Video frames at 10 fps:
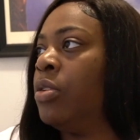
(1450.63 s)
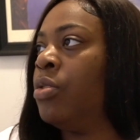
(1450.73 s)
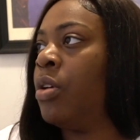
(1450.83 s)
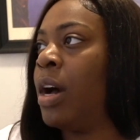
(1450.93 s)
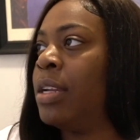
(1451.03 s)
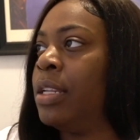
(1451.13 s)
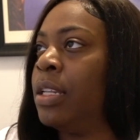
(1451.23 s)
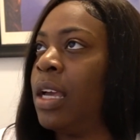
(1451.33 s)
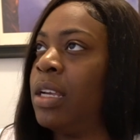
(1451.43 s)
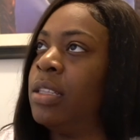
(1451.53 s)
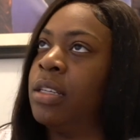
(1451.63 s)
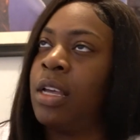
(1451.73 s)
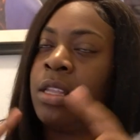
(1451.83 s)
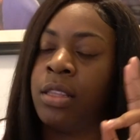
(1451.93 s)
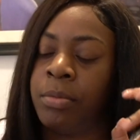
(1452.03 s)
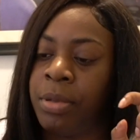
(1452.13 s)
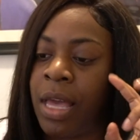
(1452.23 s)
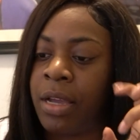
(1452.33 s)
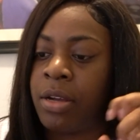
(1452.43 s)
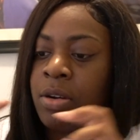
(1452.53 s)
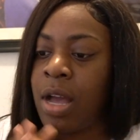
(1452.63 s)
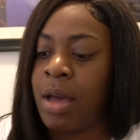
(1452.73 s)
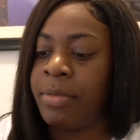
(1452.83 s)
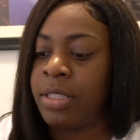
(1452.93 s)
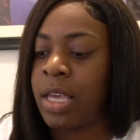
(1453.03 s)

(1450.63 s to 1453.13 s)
you know, I didn't like the black girl comments